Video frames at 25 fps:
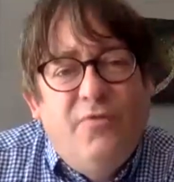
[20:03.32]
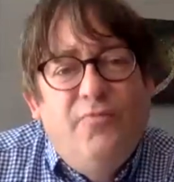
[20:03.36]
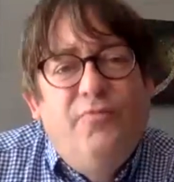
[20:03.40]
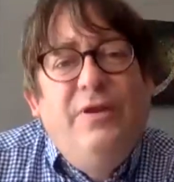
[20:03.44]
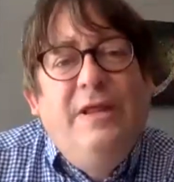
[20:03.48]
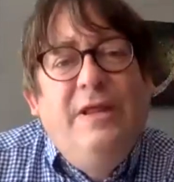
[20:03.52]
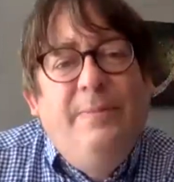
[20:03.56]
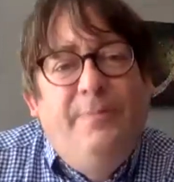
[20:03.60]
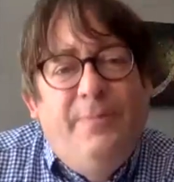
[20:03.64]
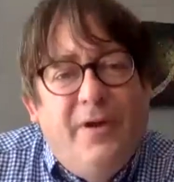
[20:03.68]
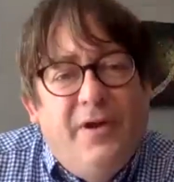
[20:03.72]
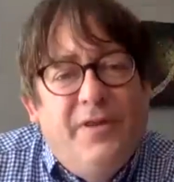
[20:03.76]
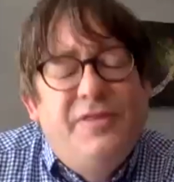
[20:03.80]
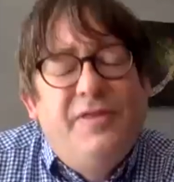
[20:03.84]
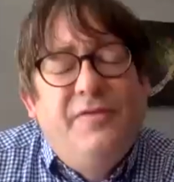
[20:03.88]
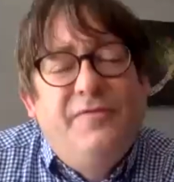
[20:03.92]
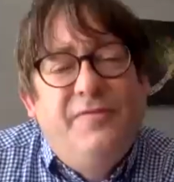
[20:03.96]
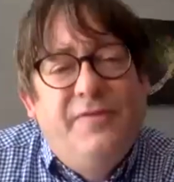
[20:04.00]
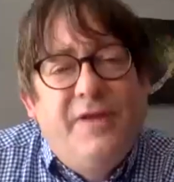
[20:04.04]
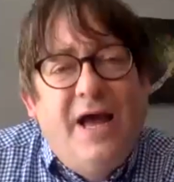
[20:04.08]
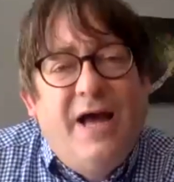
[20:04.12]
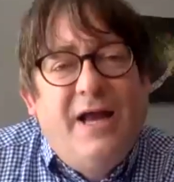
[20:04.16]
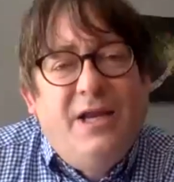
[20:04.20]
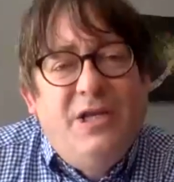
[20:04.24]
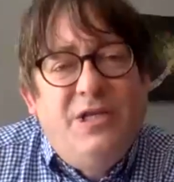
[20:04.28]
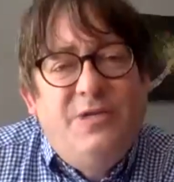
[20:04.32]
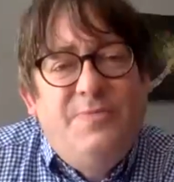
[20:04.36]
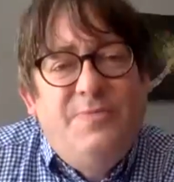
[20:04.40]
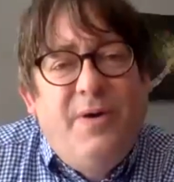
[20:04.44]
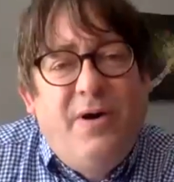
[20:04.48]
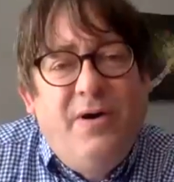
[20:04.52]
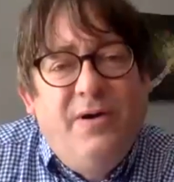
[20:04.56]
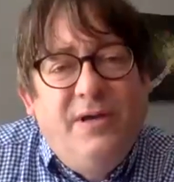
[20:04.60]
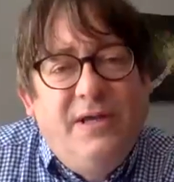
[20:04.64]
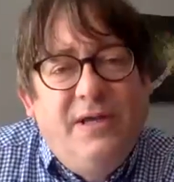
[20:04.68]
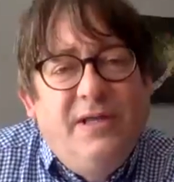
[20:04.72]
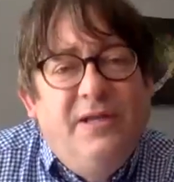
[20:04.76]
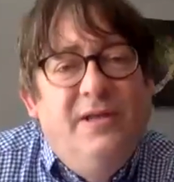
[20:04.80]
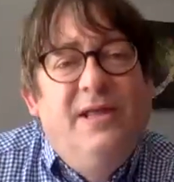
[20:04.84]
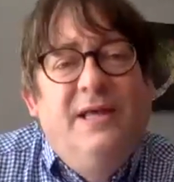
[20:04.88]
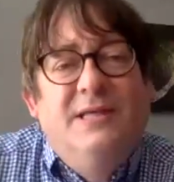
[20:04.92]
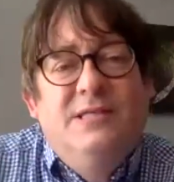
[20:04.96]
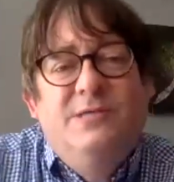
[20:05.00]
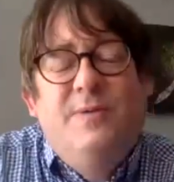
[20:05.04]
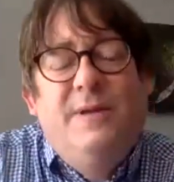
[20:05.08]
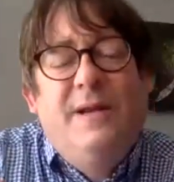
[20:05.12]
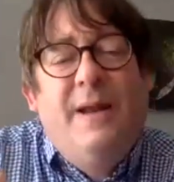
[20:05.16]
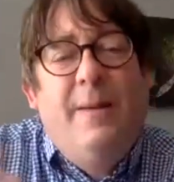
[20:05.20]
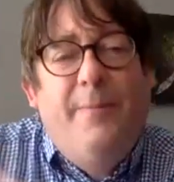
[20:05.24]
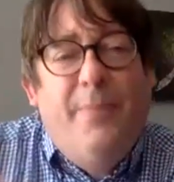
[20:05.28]
of rebirth of garage punk. You know,
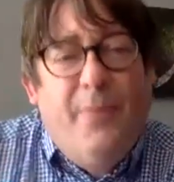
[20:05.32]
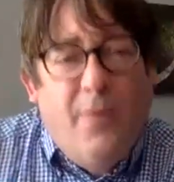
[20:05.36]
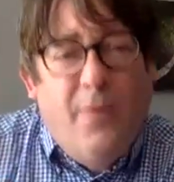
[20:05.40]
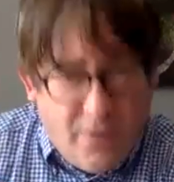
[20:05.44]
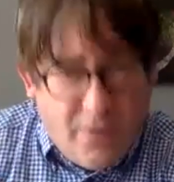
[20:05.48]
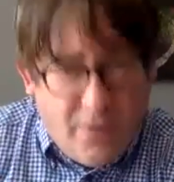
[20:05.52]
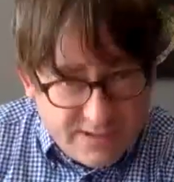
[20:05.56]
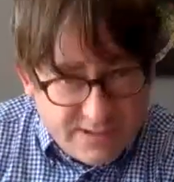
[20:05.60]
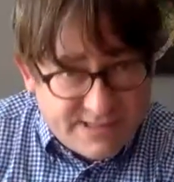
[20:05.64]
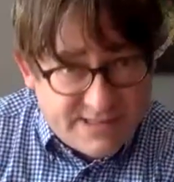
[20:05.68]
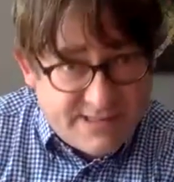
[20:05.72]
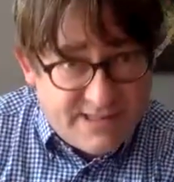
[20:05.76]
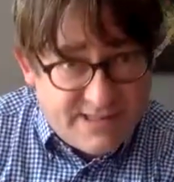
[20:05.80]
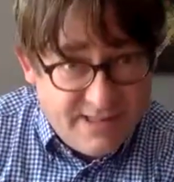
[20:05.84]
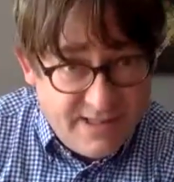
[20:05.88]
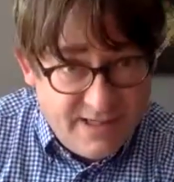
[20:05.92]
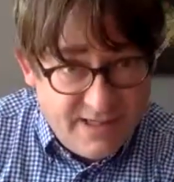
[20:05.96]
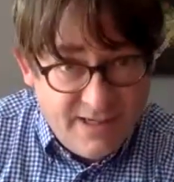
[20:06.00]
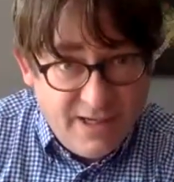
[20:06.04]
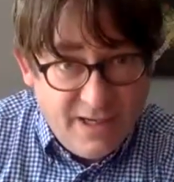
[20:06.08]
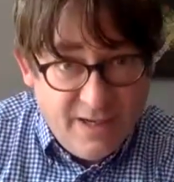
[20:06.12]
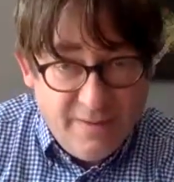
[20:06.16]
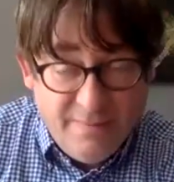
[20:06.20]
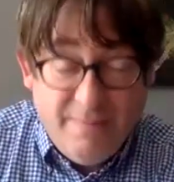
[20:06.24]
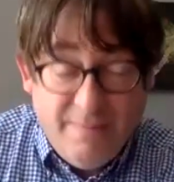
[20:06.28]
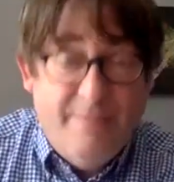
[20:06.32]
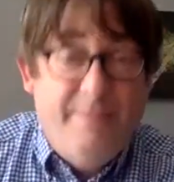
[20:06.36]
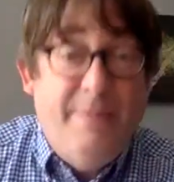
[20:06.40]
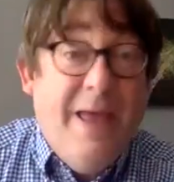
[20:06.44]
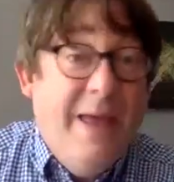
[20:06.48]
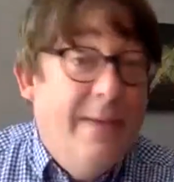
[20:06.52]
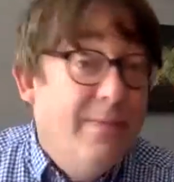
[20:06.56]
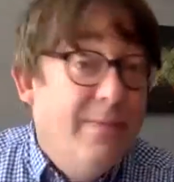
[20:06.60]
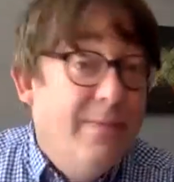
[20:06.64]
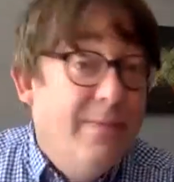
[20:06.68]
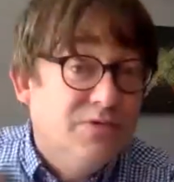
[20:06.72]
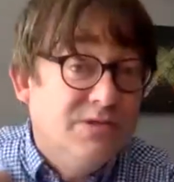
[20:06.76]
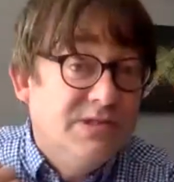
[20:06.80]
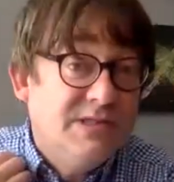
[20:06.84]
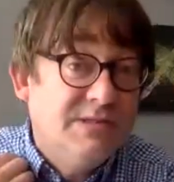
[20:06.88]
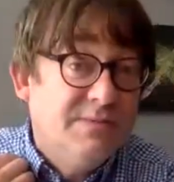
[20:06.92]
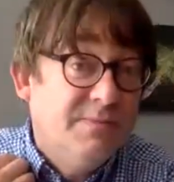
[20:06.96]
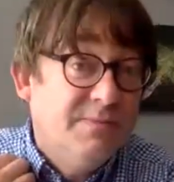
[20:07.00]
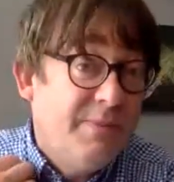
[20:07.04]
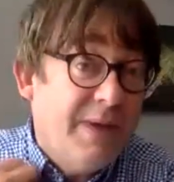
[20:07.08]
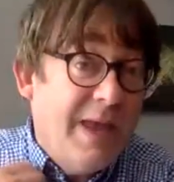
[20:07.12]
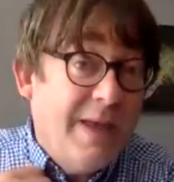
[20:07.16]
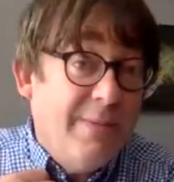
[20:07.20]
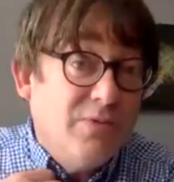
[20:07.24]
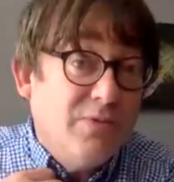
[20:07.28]
that's when I bought my
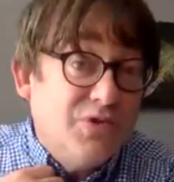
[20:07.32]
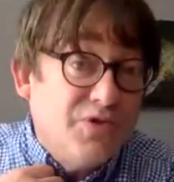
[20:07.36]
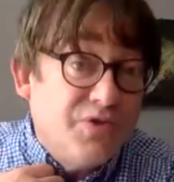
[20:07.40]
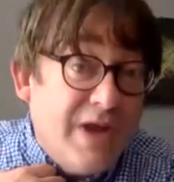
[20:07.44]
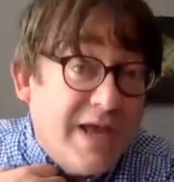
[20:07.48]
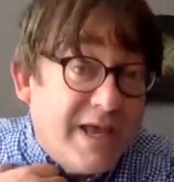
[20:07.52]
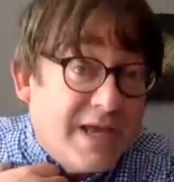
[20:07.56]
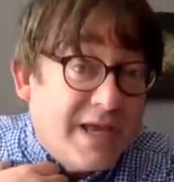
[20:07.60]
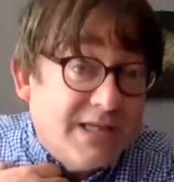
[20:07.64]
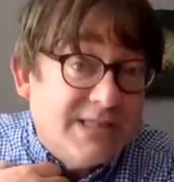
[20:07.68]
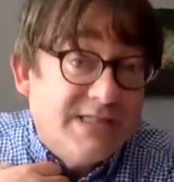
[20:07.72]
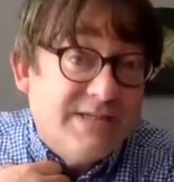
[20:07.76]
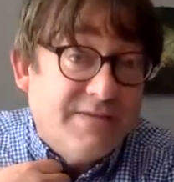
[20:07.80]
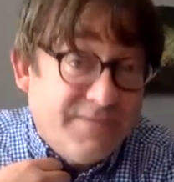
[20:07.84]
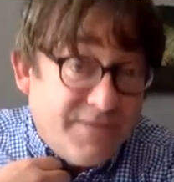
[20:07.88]
Pebbles records.